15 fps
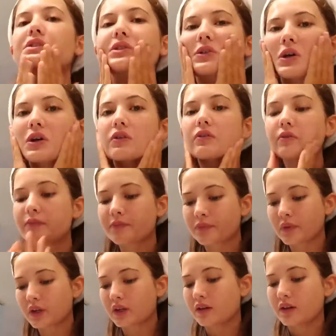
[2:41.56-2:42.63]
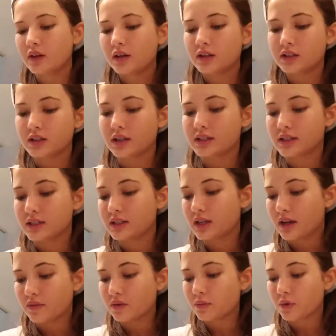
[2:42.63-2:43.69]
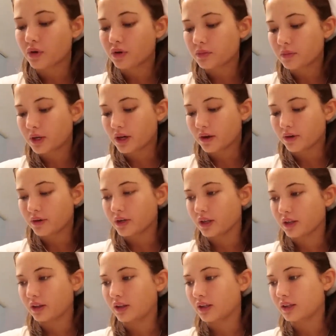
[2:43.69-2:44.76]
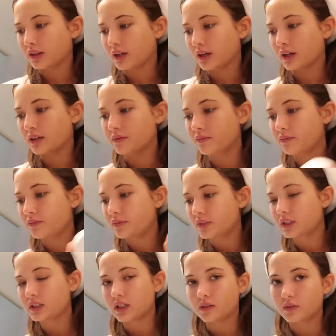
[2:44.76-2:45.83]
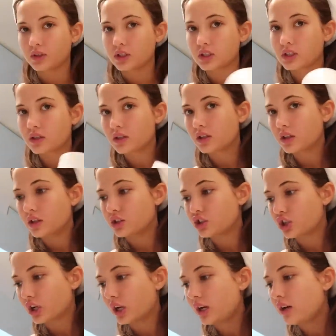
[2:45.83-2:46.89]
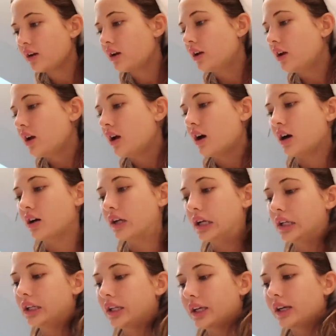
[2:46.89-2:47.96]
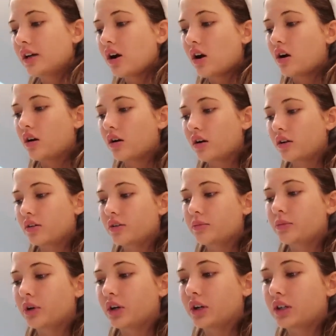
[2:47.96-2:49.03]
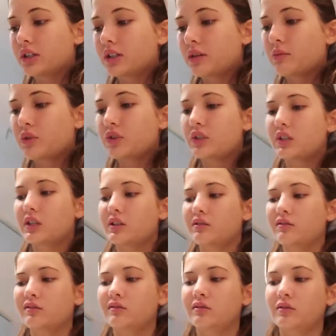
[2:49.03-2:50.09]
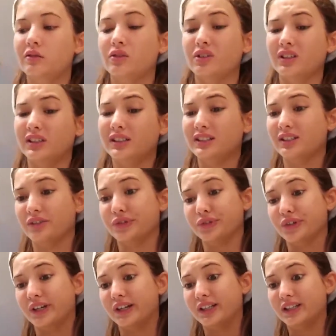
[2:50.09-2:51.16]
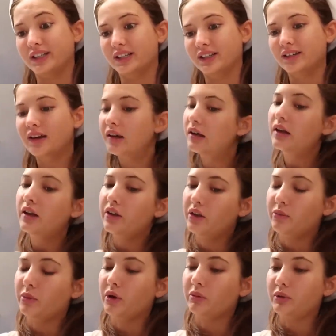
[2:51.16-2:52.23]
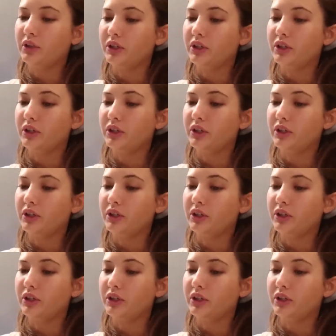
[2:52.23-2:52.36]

this stuff. That's never broken me out, nothing like that. Stuff is the shit. I'll link all the products I'm using, or at least I'll try to link them all